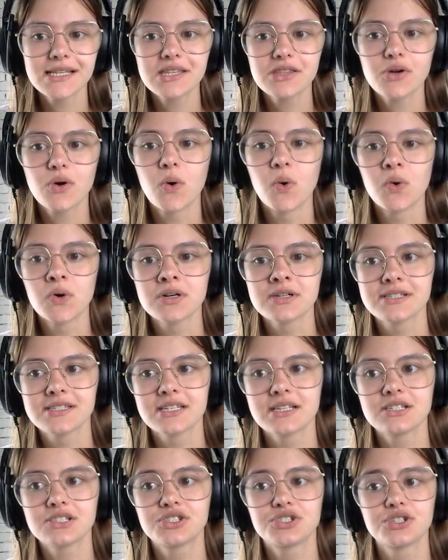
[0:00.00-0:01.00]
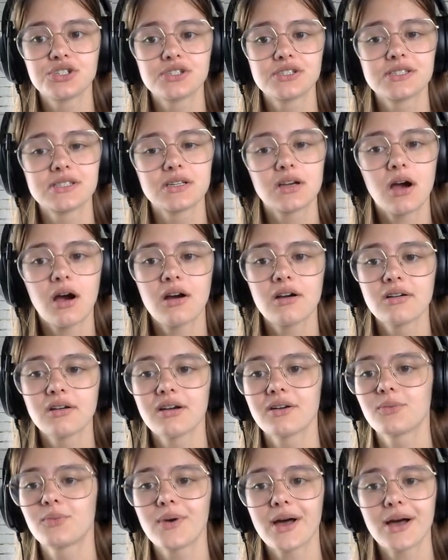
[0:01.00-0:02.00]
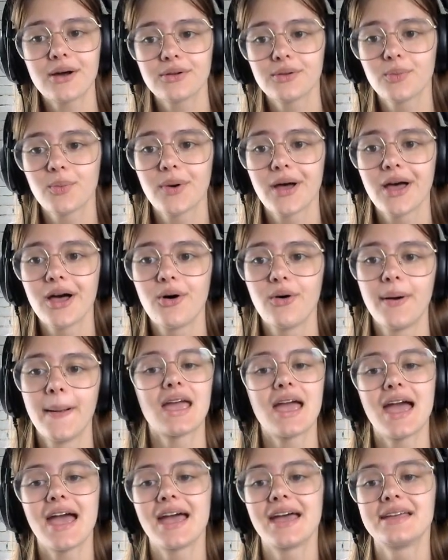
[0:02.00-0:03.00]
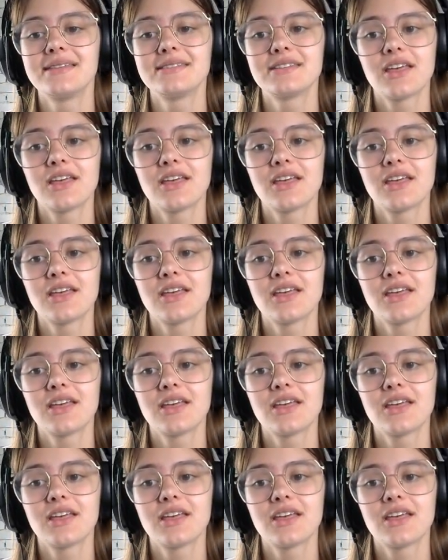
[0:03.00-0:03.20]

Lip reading: the horses just are not routed well, and